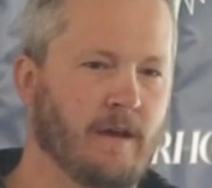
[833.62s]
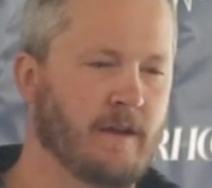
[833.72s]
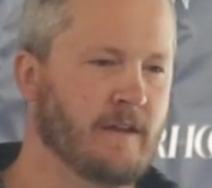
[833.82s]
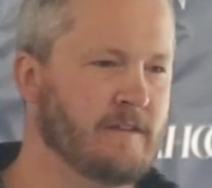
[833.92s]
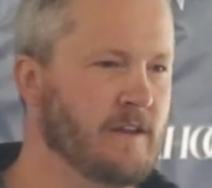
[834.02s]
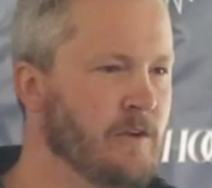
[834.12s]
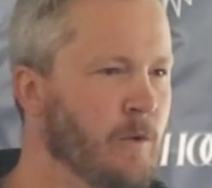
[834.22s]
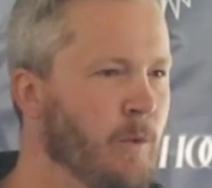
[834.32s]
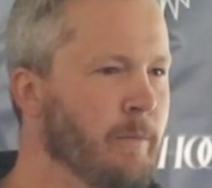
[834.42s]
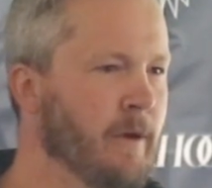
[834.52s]
And I said, You
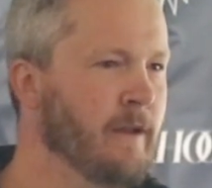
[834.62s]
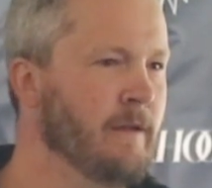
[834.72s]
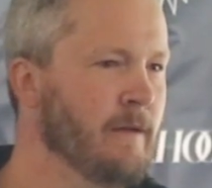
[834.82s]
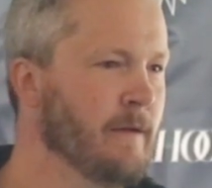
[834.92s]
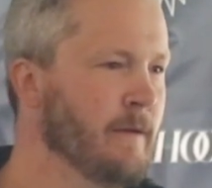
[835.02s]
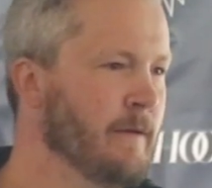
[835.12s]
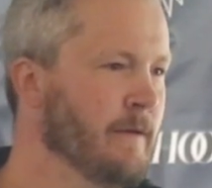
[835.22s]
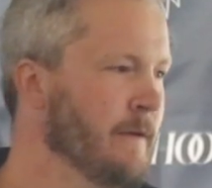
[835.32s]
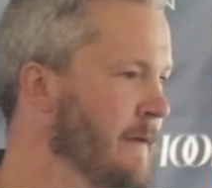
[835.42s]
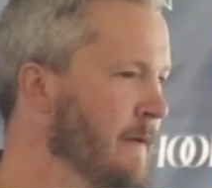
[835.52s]
know what, buddy?
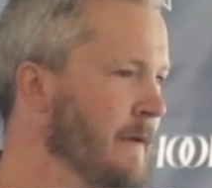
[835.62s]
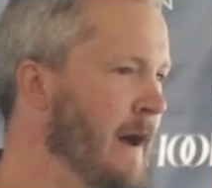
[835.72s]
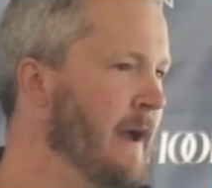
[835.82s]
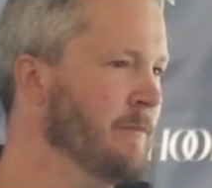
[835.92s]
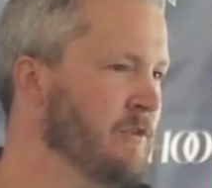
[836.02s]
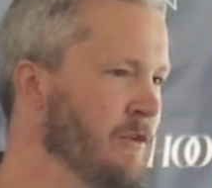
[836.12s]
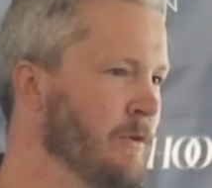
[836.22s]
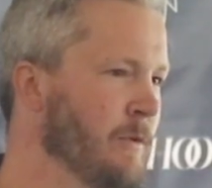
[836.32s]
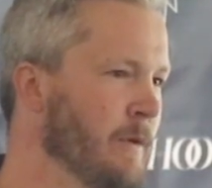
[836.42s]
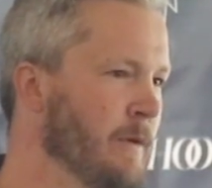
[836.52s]
I am
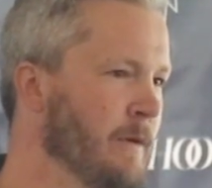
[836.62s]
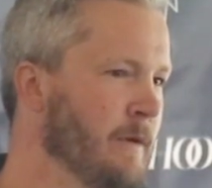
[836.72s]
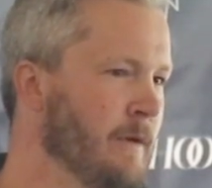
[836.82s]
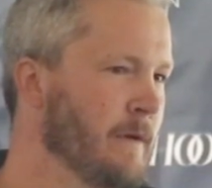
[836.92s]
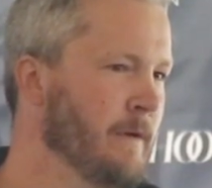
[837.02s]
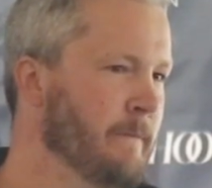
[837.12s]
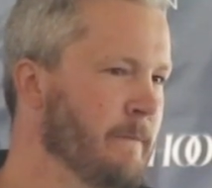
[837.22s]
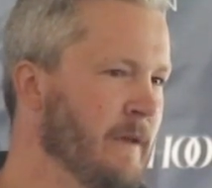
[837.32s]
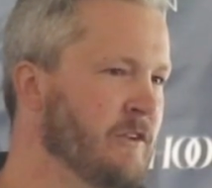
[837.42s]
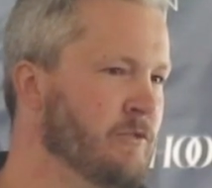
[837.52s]
too.
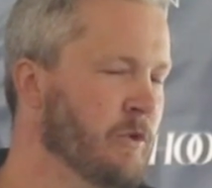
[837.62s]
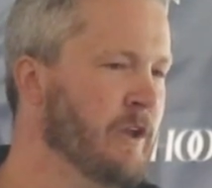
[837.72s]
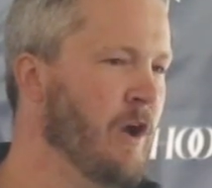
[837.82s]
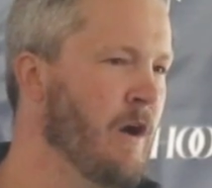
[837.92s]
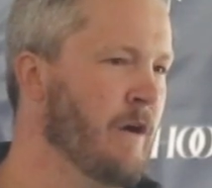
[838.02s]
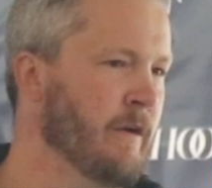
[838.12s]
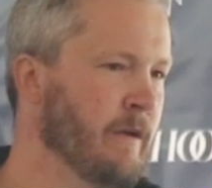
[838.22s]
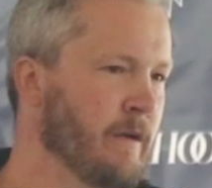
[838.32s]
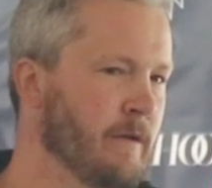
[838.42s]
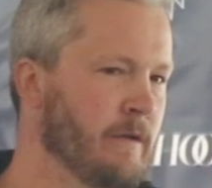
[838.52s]
And it's really hard.
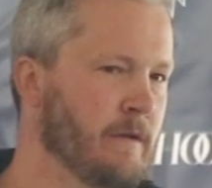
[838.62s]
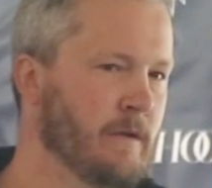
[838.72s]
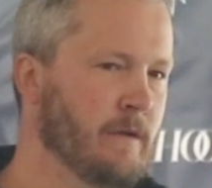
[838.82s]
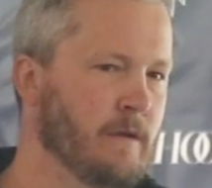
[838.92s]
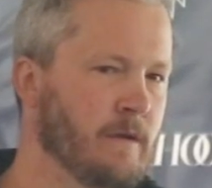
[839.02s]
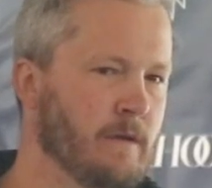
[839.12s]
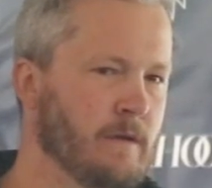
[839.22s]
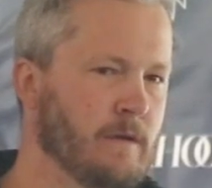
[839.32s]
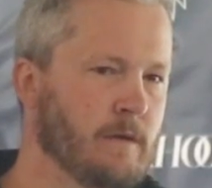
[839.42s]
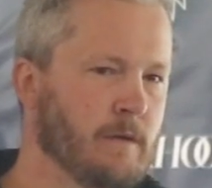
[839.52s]

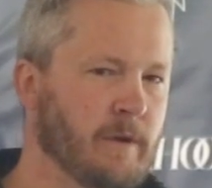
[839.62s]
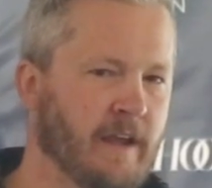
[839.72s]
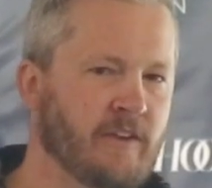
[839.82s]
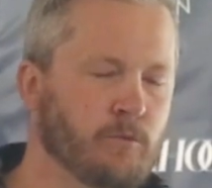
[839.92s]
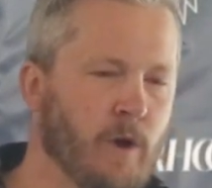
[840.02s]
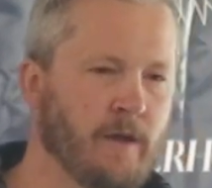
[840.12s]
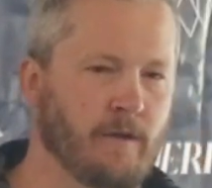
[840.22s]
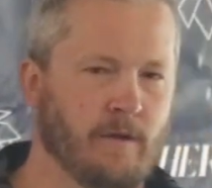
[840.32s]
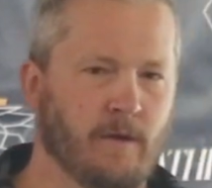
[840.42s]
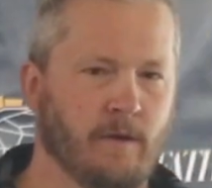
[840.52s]
But guess what?
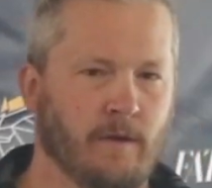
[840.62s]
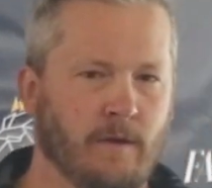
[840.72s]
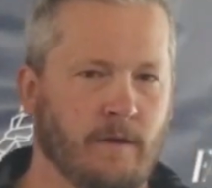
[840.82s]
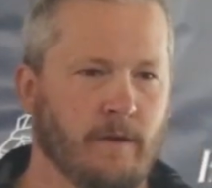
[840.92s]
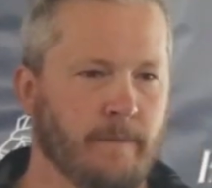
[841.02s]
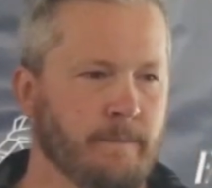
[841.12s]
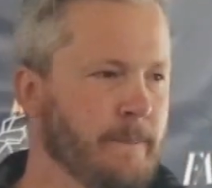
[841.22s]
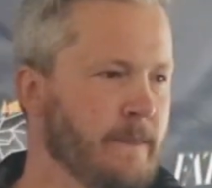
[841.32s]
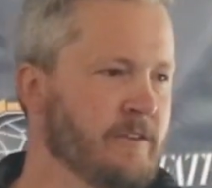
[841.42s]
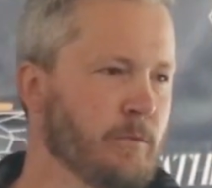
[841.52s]

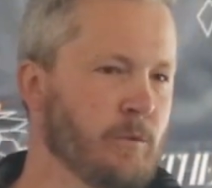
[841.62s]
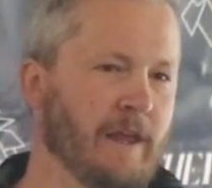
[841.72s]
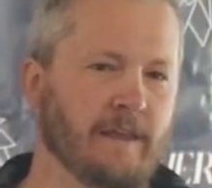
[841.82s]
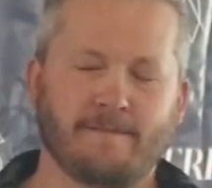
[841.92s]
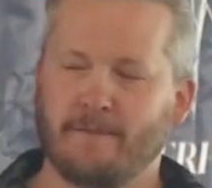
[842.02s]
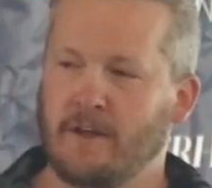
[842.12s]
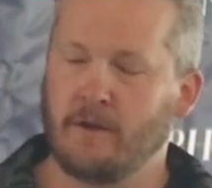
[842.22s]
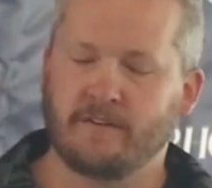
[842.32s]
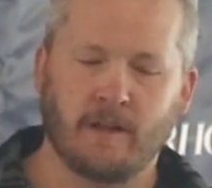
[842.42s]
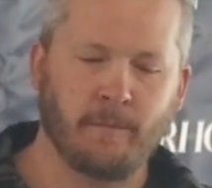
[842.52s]
It's, it,
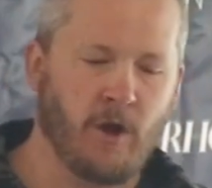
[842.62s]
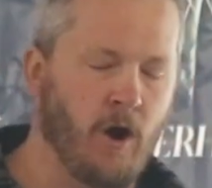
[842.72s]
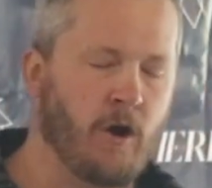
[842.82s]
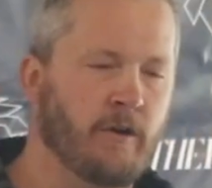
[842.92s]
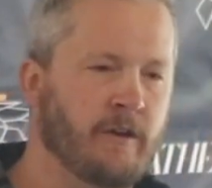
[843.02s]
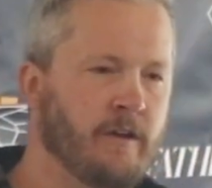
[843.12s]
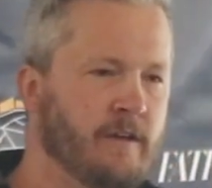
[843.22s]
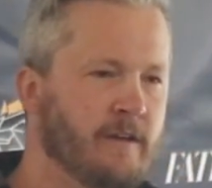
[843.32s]
it's going to be hard